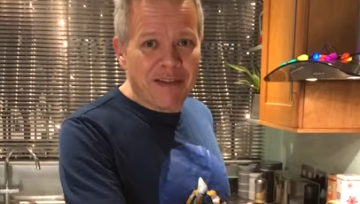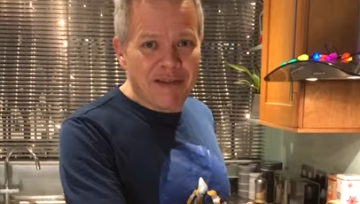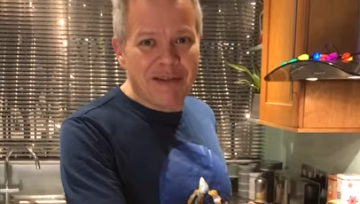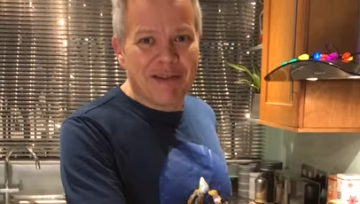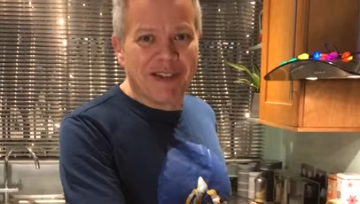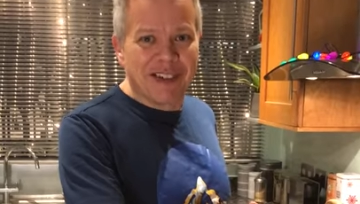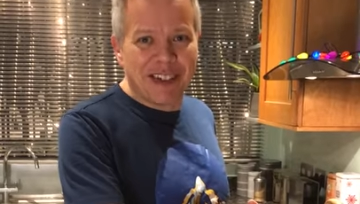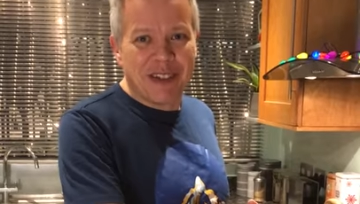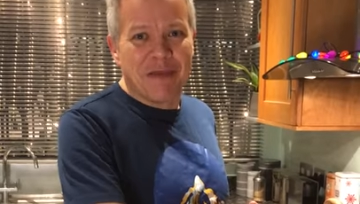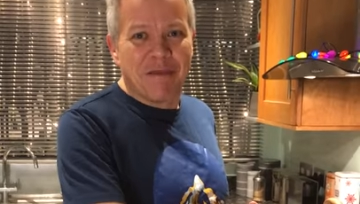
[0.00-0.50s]

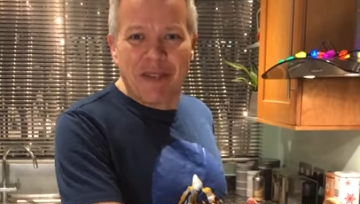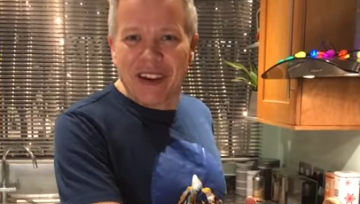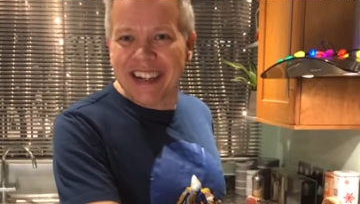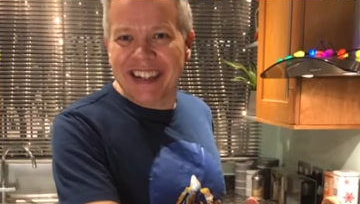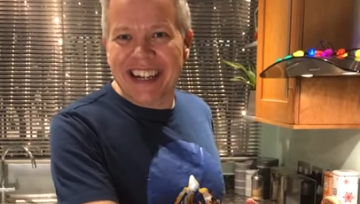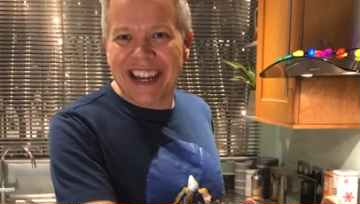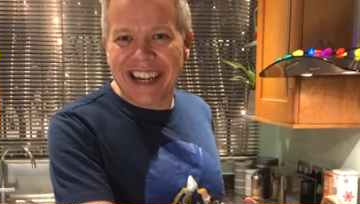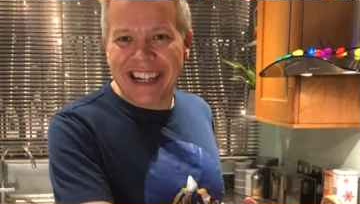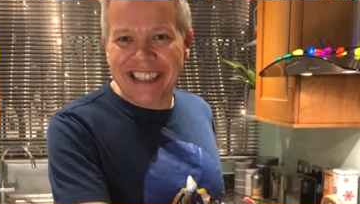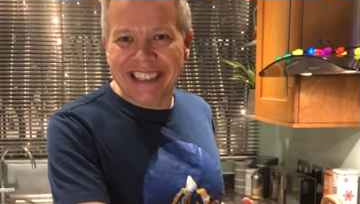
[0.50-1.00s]
through to the big
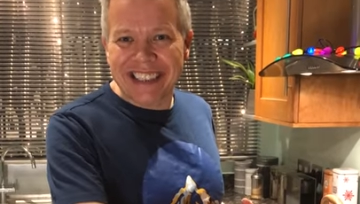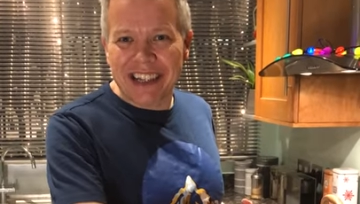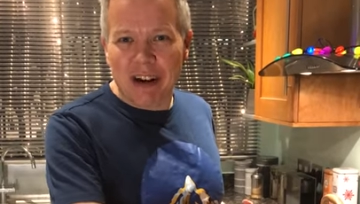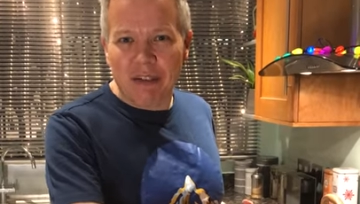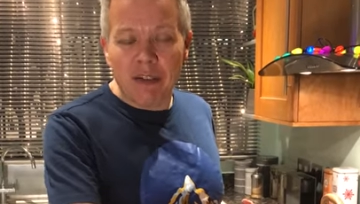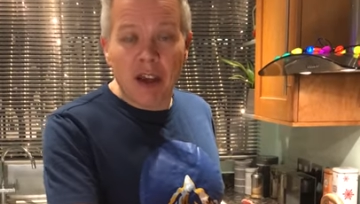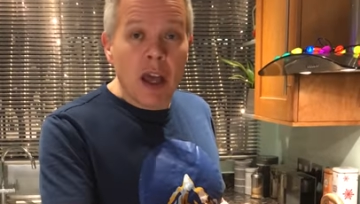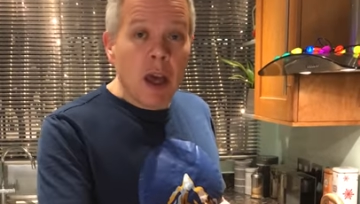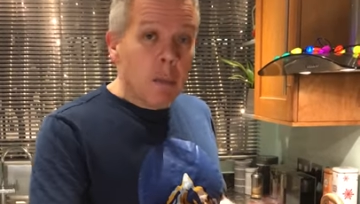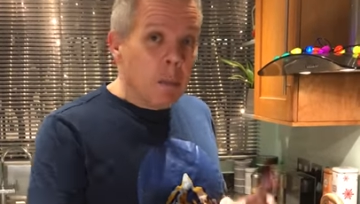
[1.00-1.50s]
day
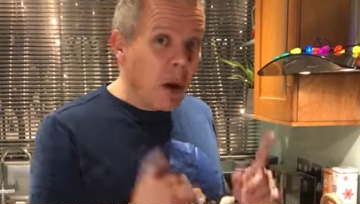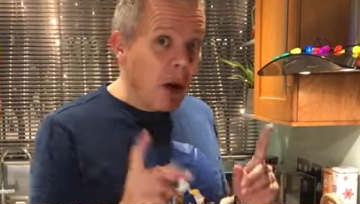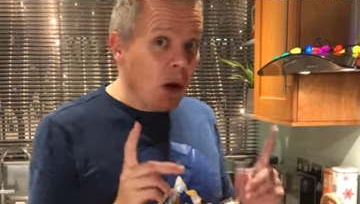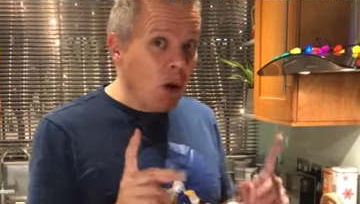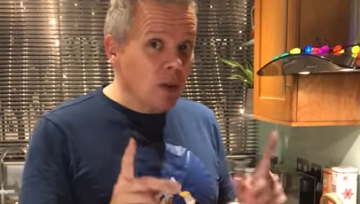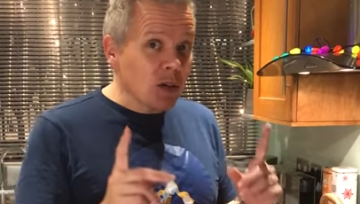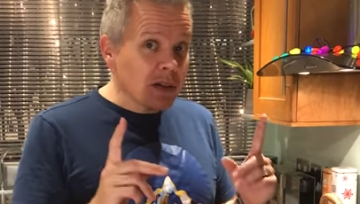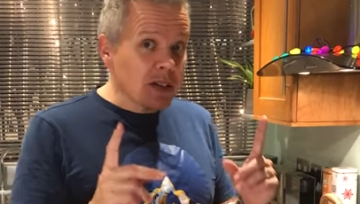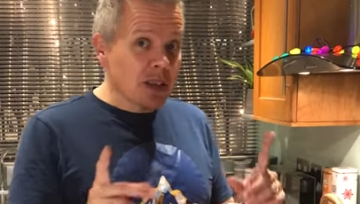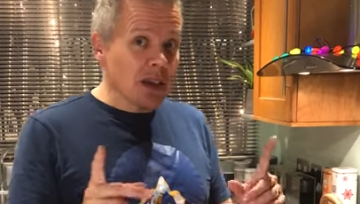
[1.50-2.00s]
itself. But
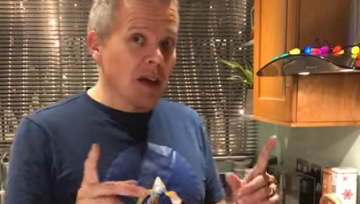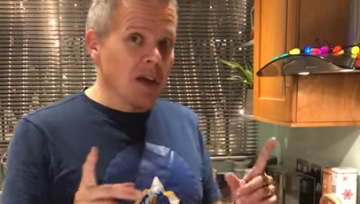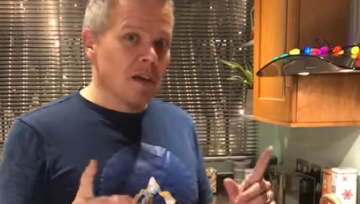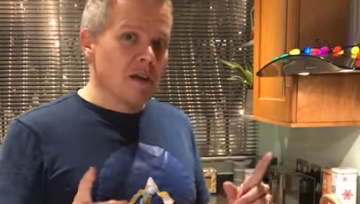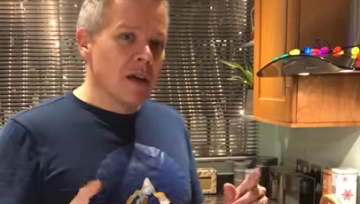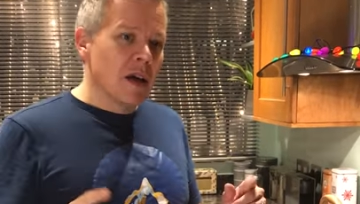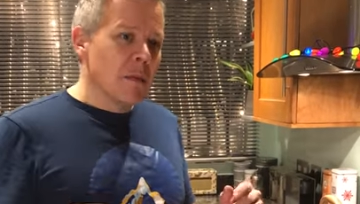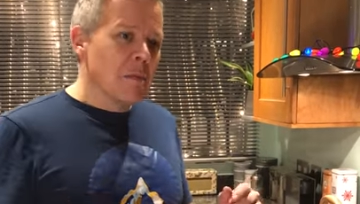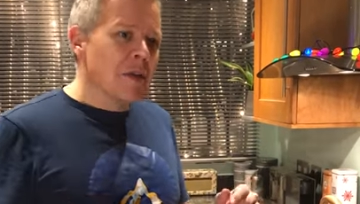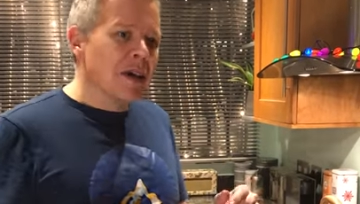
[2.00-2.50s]
also
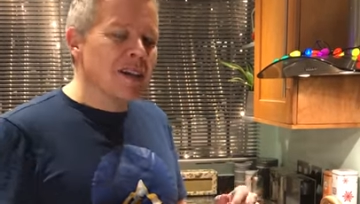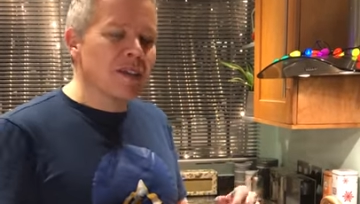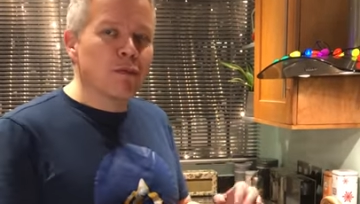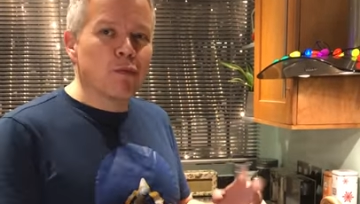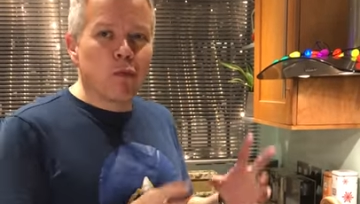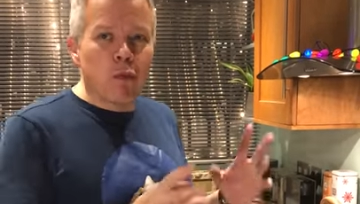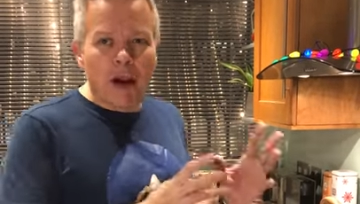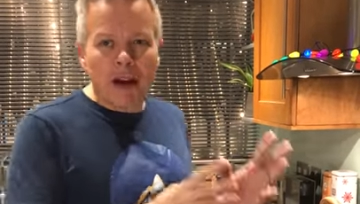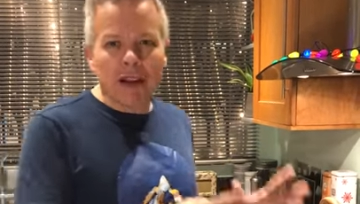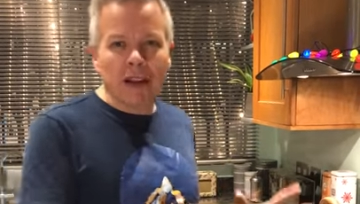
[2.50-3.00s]
because
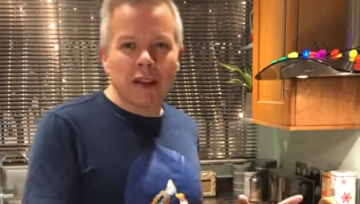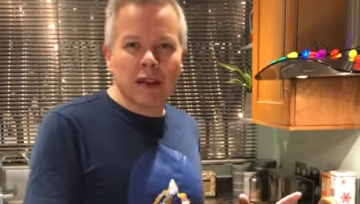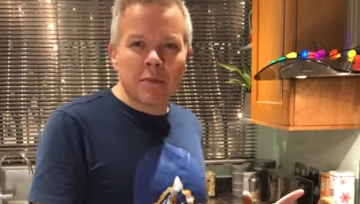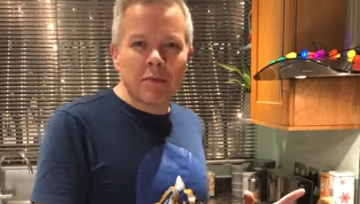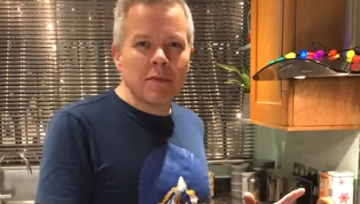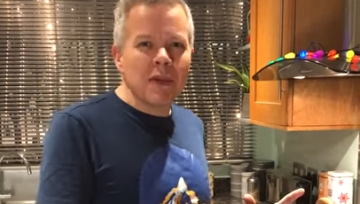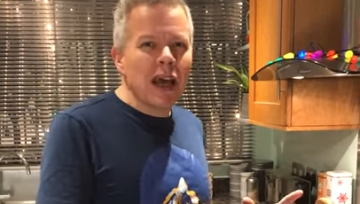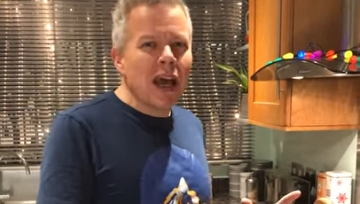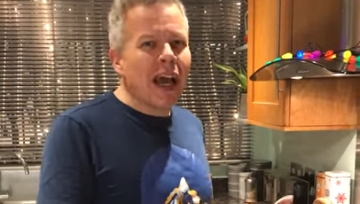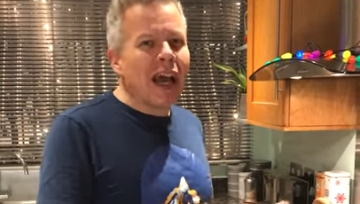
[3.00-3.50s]
one of
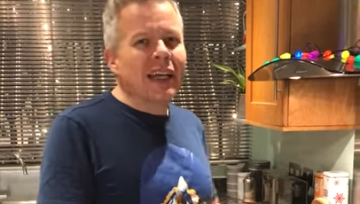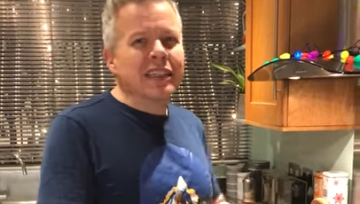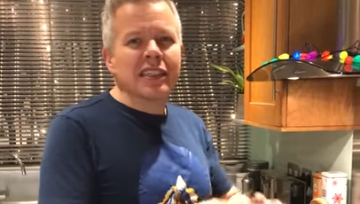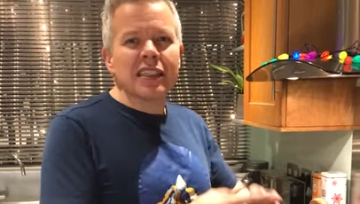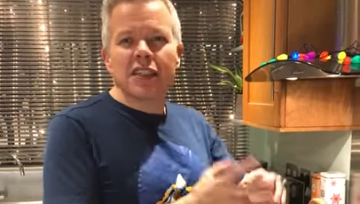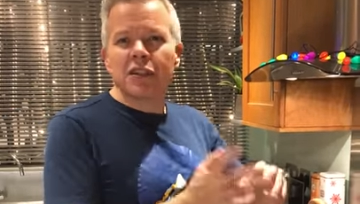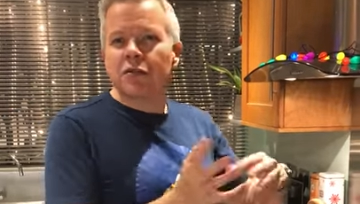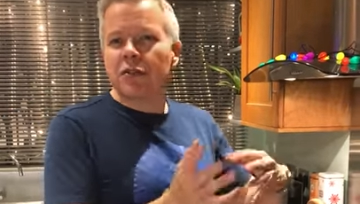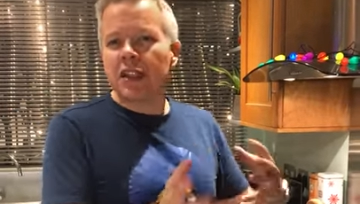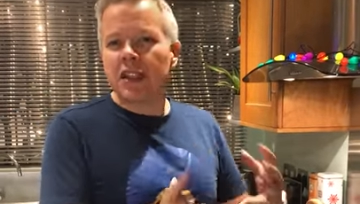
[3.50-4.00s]
them has
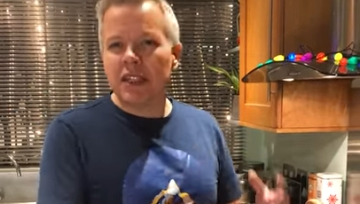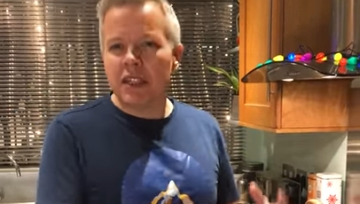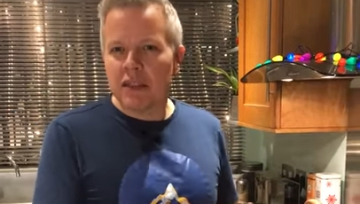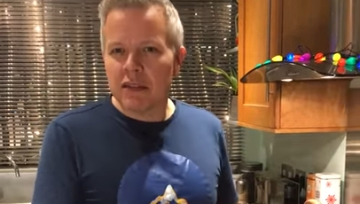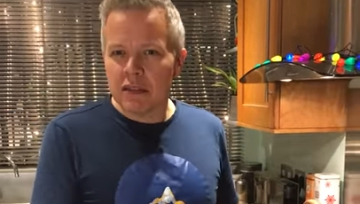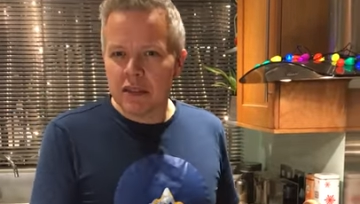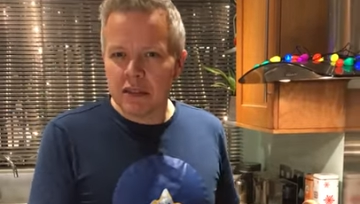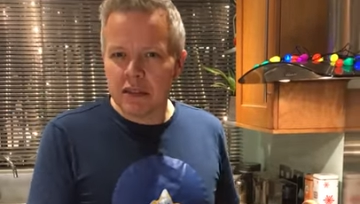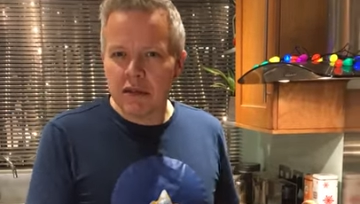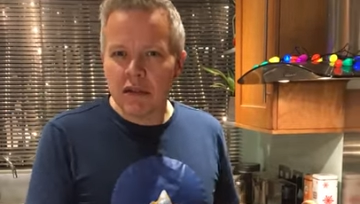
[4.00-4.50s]

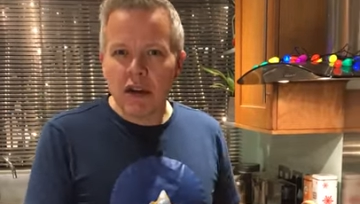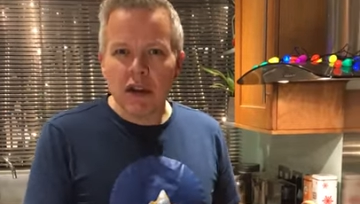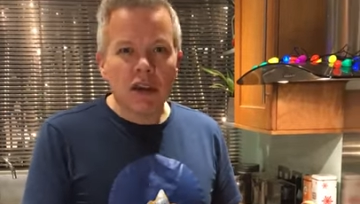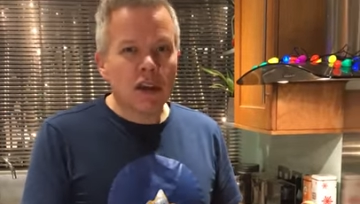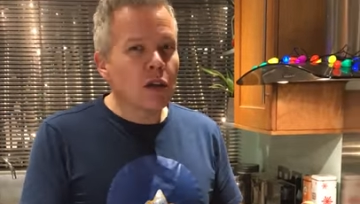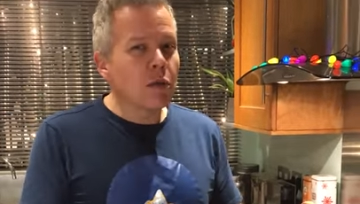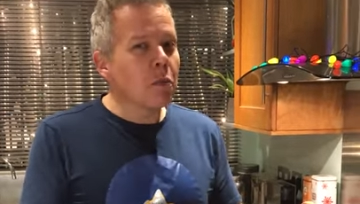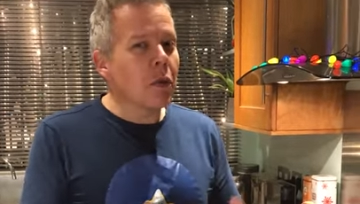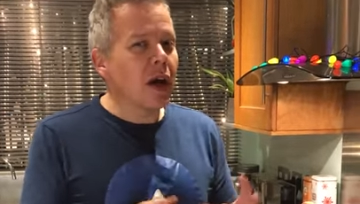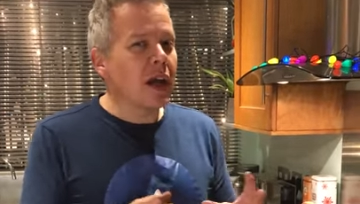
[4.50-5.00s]
ingredients
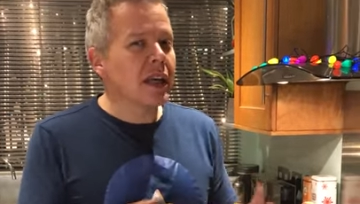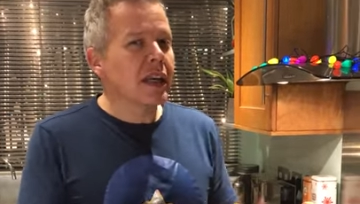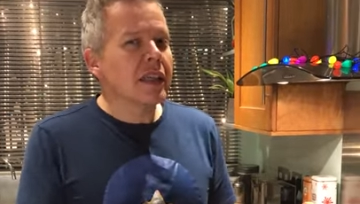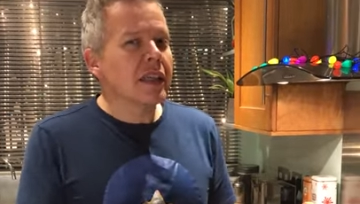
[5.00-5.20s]
you might